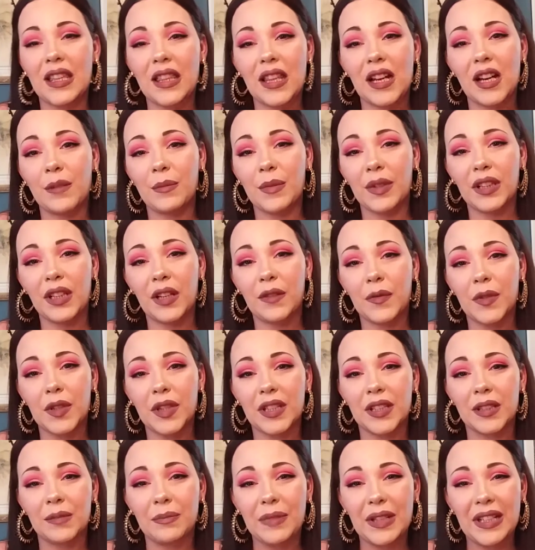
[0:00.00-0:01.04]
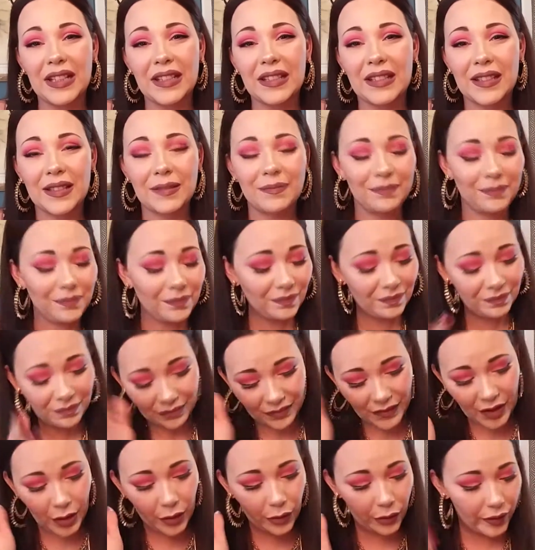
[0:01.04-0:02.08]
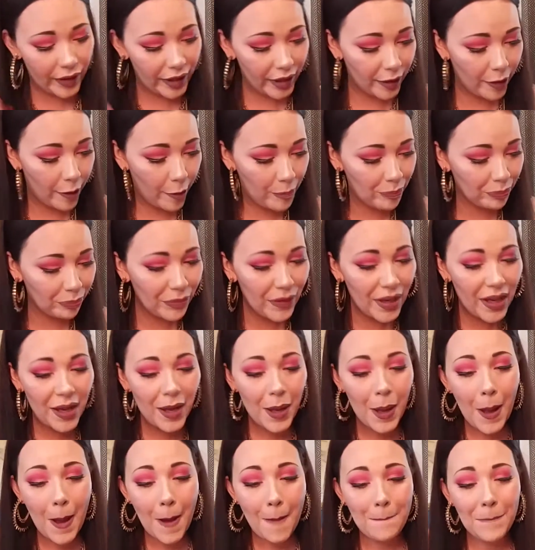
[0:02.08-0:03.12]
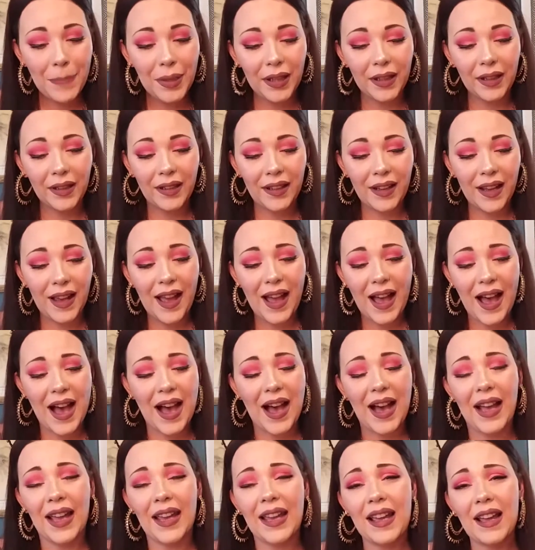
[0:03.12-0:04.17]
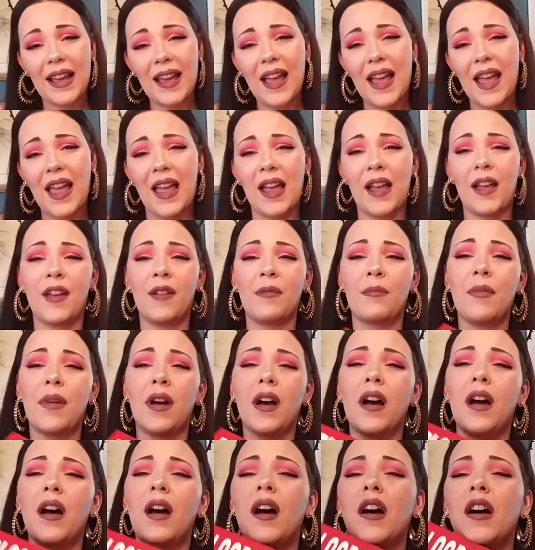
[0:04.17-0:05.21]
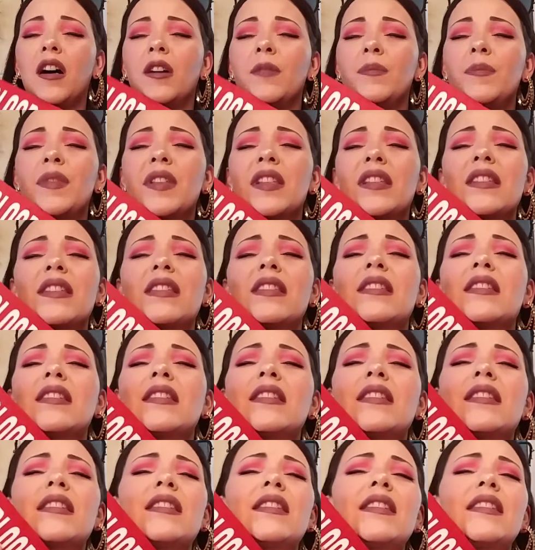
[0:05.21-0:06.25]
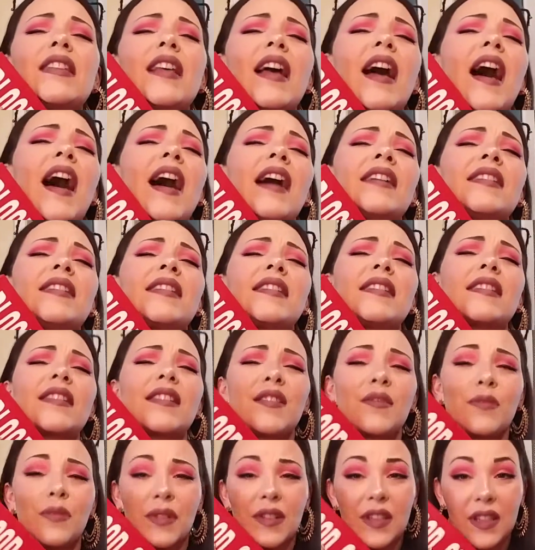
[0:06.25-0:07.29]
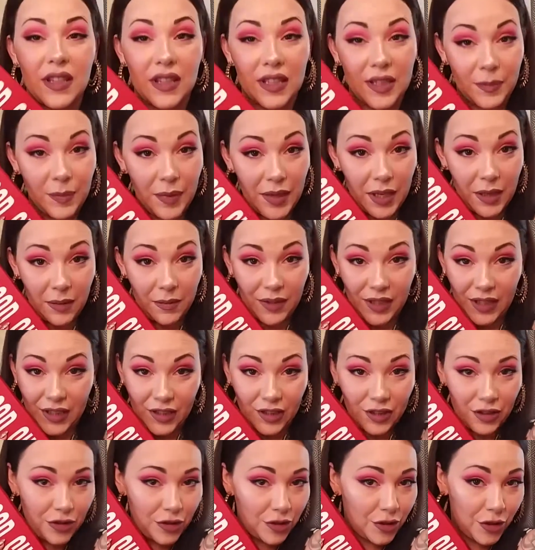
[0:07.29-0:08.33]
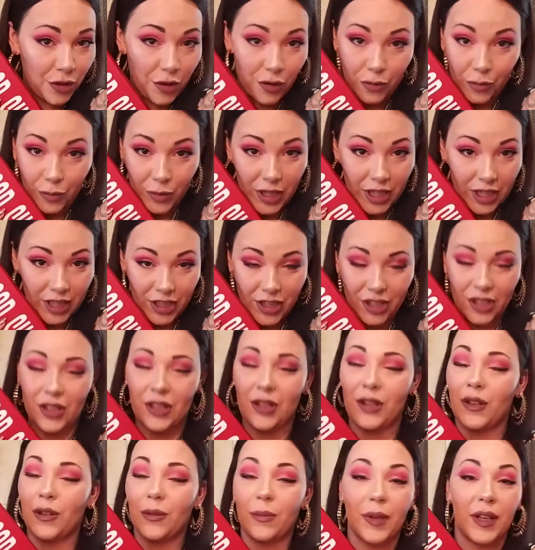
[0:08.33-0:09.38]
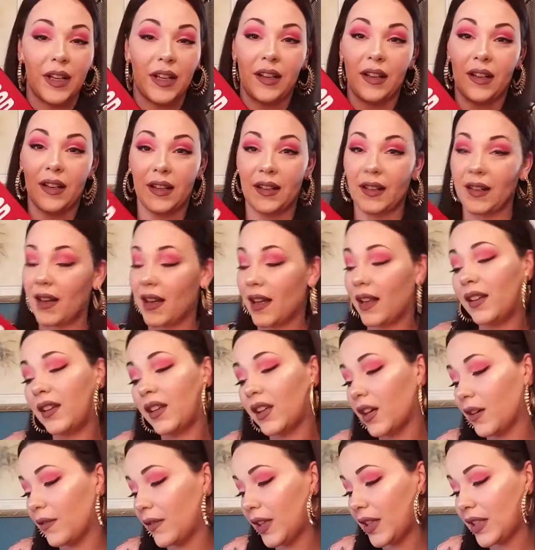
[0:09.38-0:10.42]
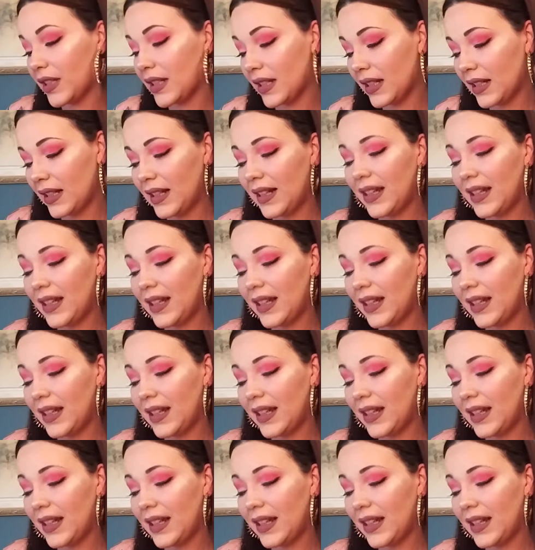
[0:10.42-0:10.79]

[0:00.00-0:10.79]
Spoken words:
that I'm in love with it because you already know. But I am obsessed with this baby so much. Oh my God, I love it.